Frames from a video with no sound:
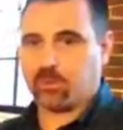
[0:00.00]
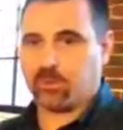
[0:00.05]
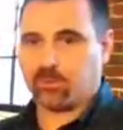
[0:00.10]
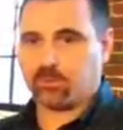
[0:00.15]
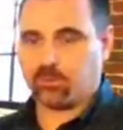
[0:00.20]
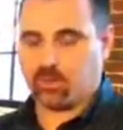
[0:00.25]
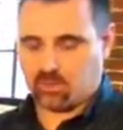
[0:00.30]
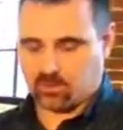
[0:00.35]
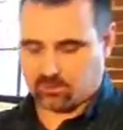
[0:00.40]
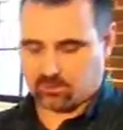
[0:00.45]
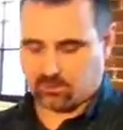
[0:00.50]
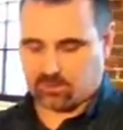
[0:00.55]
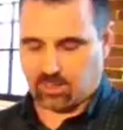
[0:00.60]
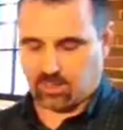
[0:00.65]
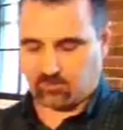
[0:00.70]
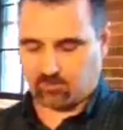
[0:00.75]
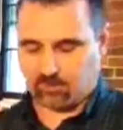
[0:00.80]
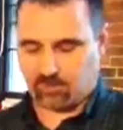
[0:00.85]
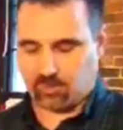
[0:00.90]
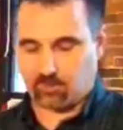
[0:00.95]
and lock the
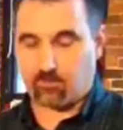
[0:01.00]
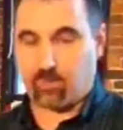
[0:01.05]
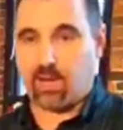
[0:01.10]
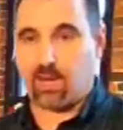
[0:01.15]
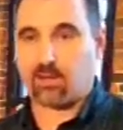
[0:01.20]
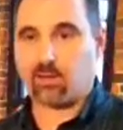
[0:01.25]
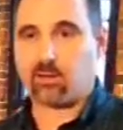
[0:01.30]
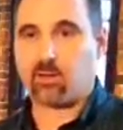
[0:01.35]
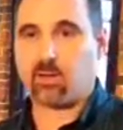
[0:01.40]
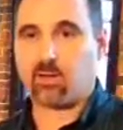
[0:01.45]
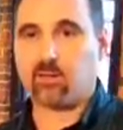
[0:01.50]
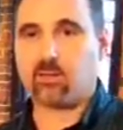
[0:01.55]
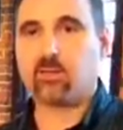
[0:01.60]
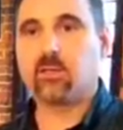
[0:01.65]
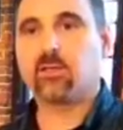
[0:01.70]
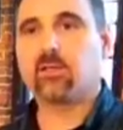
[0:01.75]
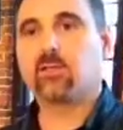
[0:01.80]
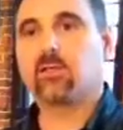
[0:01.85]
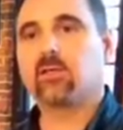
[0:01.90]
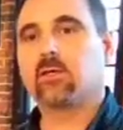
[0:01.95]
cable head back on.
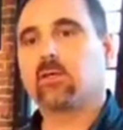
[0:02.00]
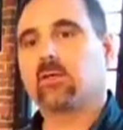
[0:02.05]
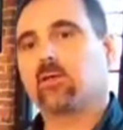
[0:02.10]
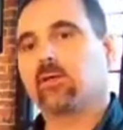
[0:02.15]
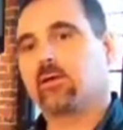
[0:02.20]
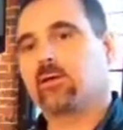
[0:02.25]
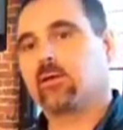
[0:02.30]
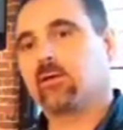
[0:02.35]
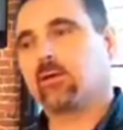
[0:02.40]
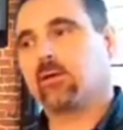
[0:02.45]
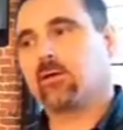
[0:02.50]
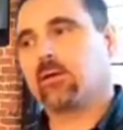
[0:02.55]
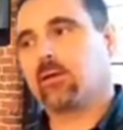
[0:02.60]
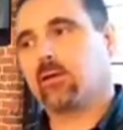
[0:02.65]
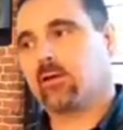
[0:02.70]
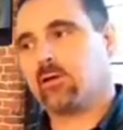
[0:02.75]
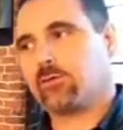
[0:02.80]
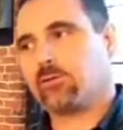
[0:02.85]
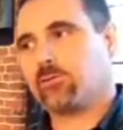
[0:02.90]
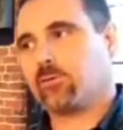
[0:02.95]

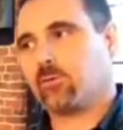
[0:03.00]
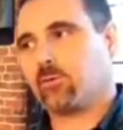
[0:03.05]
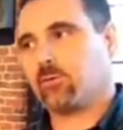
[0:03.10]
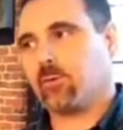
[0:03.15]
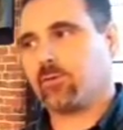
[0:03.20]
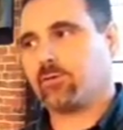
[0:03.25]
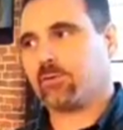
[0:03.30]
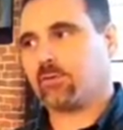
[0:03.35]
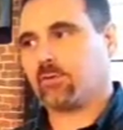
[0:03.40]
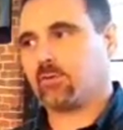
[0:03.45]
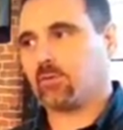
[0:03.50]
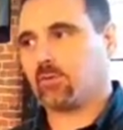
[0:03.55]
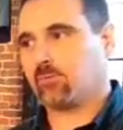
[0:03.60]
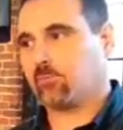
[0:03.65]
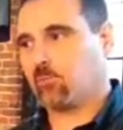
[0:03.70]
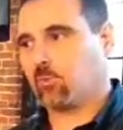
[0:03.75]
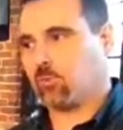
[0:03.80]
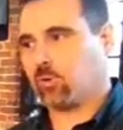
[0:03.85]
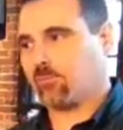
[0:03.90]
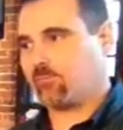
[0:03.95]
It also makes it a
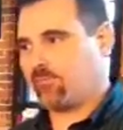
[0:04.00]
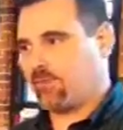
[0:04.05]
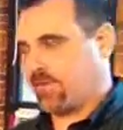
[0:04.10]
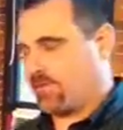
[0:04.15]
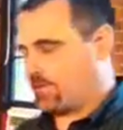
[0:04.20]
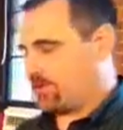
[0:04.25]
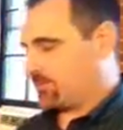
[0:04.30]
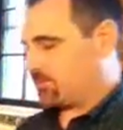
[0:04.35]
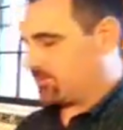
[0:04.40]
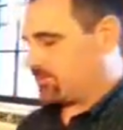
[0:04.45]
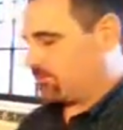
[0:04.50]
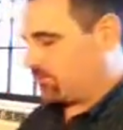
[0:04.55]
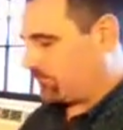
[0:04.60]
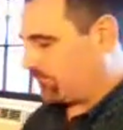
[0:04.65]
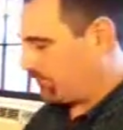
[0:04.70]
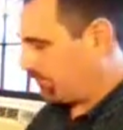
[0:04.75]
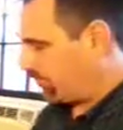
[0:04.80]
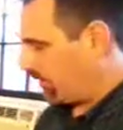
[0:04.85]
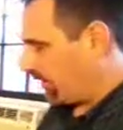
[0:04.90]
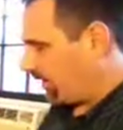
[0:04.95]
little more convenient to
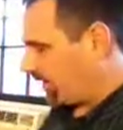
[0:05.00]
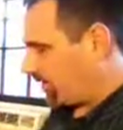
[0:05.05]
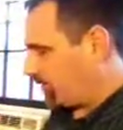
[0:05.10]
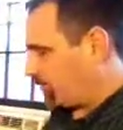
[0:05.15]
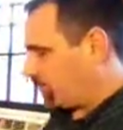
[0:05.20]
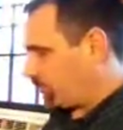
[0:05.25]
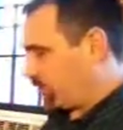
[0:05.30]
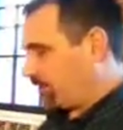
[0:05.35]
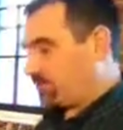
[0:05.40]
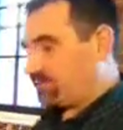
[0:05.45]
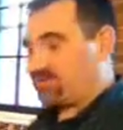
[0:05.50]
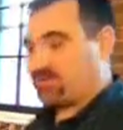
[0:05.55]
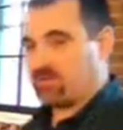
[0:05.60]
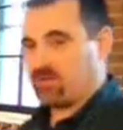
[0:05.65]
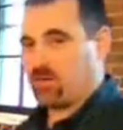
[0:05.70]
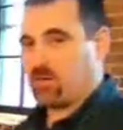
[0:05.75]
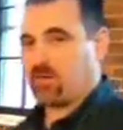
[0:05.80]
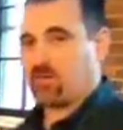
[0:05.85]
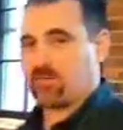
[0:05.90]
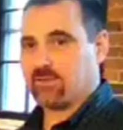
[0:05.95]
find
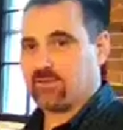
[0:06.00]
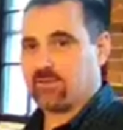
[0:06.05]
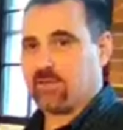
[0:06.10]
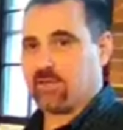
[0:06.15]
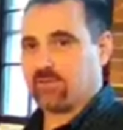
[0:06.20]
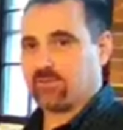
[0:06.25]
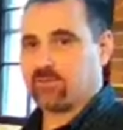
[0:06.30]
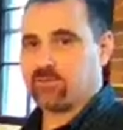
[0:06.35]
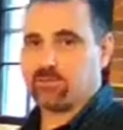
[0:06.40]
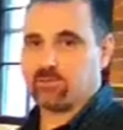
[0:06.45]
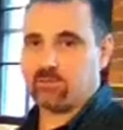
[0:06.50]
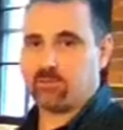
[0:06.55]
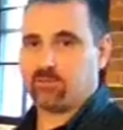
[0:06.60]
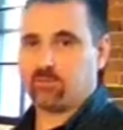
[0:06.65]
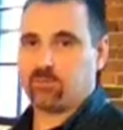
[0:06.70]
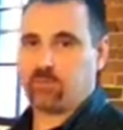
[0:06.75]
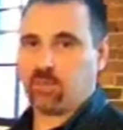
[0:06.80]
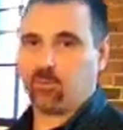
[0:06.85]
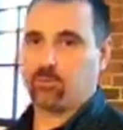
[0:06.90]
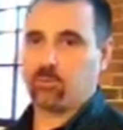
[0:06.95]
places on a desk
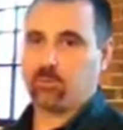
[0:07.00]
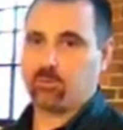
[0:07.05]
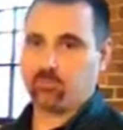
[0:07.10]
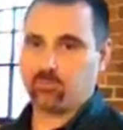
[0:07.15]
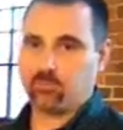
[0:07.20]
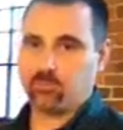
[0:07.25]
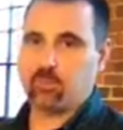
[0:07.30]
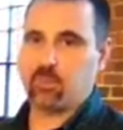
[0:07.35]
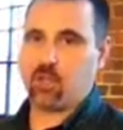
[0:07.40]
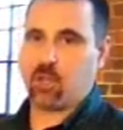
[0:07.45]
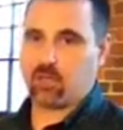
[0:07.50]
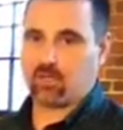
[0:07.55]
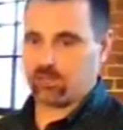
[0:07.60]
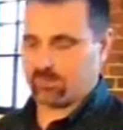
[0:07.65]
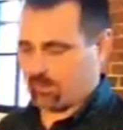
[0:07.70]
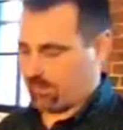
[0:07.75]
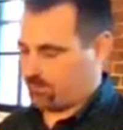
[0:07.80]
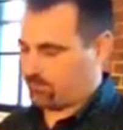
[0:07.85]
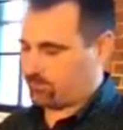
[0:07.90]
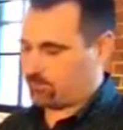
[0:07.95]
to help you lock
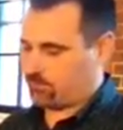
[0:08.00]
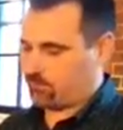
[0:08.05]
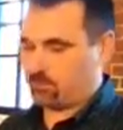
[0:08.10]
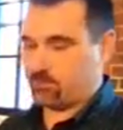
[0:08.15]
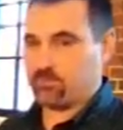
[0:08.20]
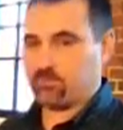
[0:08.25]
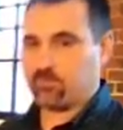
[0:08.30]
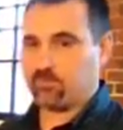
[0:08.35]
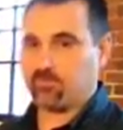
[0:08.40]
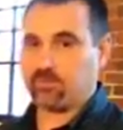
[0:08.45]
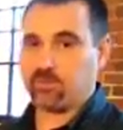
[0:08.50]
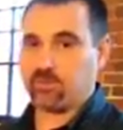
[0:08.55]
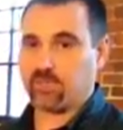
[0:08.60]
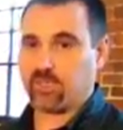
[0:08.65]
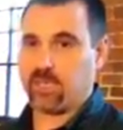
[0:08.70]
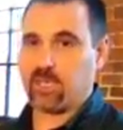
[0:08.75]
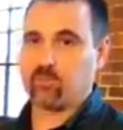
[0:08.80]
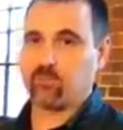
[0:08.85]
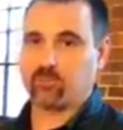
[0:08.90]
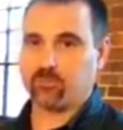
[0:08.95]
it down to, because you can fit the
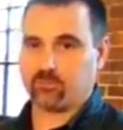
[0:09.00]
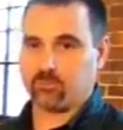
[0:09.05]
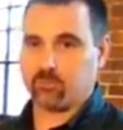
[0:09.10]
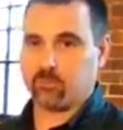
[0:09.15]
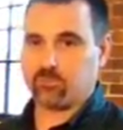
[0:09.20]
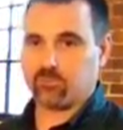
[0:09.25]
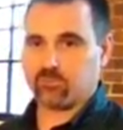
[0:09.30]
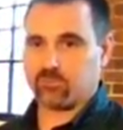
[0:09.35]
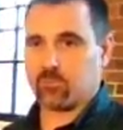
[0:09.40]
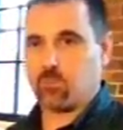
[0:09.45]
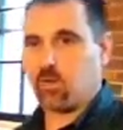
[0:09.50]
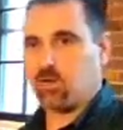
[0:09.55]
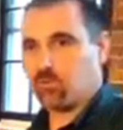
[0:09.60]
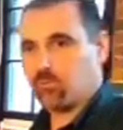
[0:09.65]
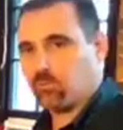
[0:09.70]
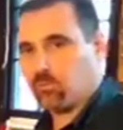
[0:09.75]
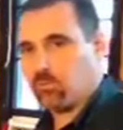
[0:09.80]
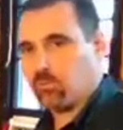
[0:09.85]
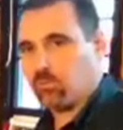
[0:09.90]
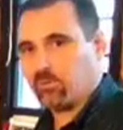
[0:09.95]
cable through a smaller
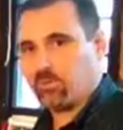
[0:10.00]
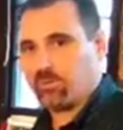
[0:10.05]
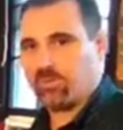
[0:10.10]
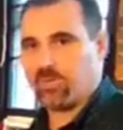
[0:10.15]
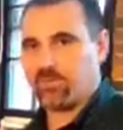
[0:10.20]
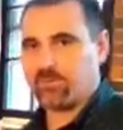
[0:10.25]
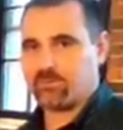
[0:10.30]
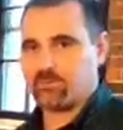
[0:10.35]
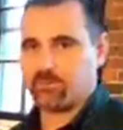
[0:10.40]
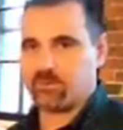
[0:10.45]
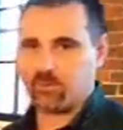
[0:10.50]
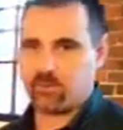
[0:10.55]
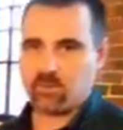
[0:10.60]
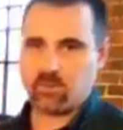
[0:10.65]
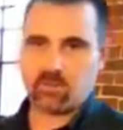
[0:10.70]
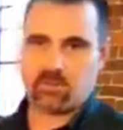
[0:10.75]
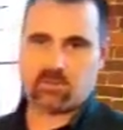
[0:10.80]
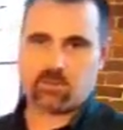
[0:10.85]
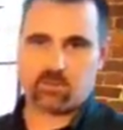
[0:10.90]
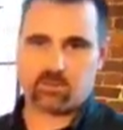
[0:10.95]
hole in the desk
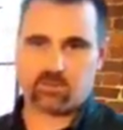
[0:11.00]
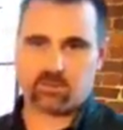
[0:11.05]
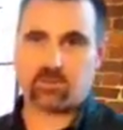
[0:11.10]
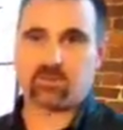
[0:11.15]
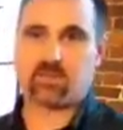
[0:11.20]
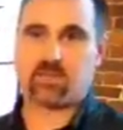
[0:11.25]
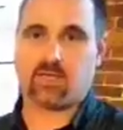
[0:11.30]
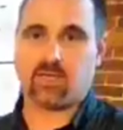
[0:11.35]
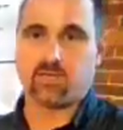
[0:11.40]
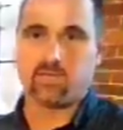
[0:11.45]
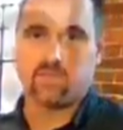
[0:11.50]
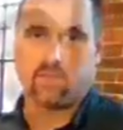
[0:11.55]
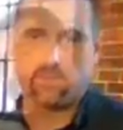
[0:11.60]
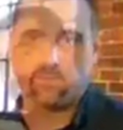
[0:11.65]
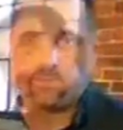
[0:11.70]
to tie it down to